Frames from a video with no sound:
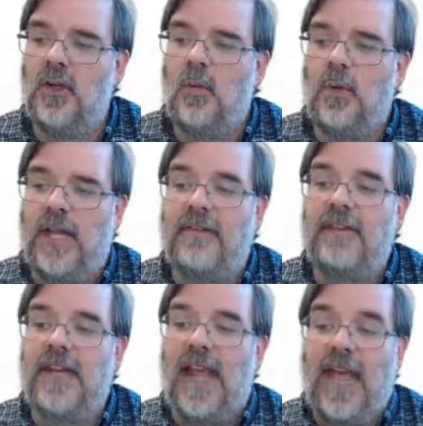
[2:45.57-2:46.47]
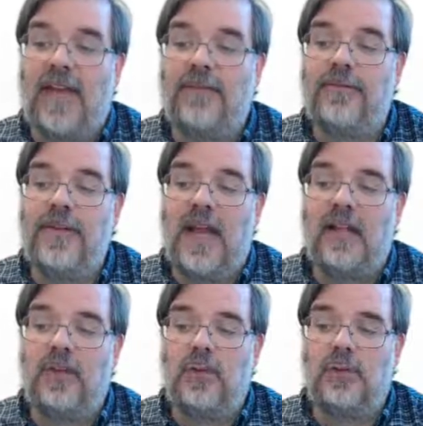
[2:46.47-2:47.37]
We'll have an add
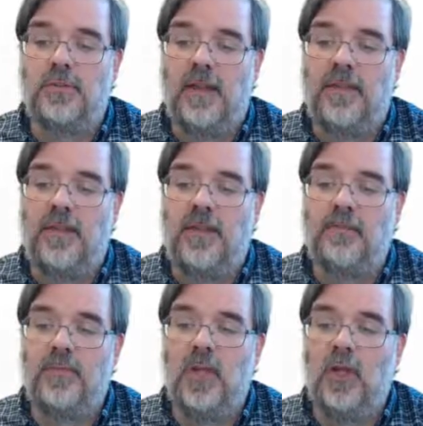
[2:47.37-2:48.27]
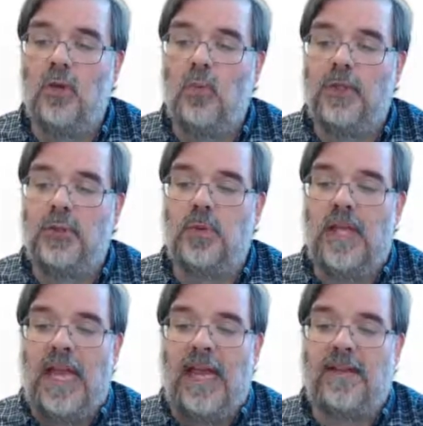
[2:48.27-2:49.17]
values method, which will
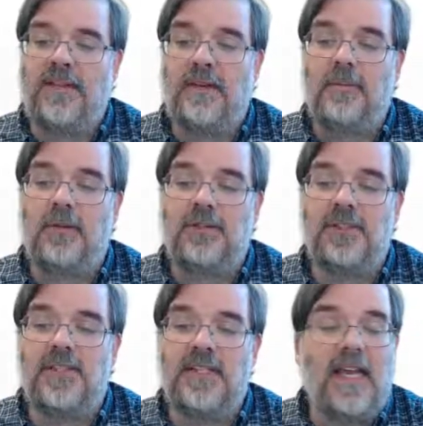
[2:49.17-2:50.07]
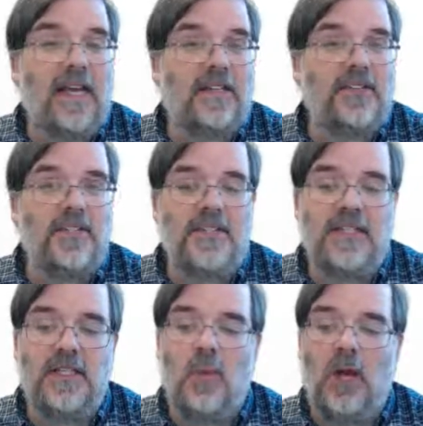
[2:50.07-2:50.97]
add numbers dx and
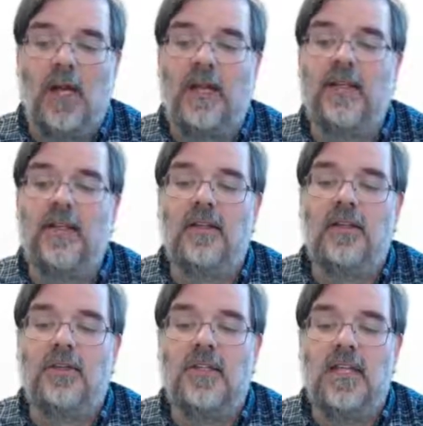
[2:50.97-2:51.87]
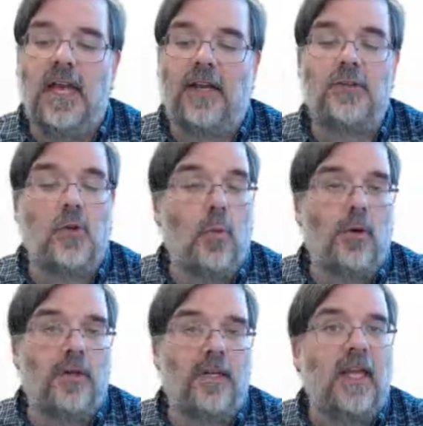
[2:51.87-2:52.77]
dy to the x
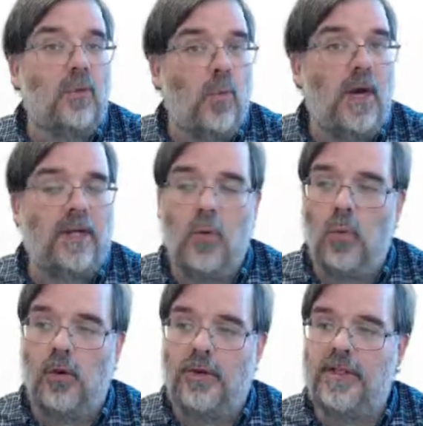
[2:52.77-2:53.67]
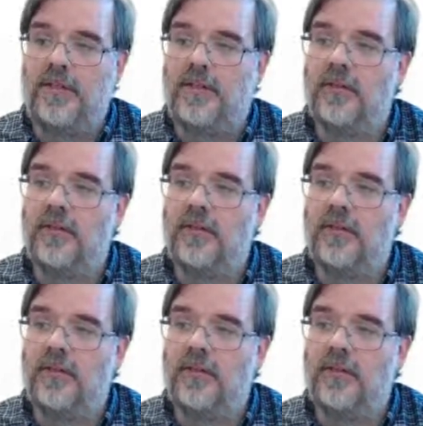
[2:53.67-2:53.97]
coordinate and y coordinate.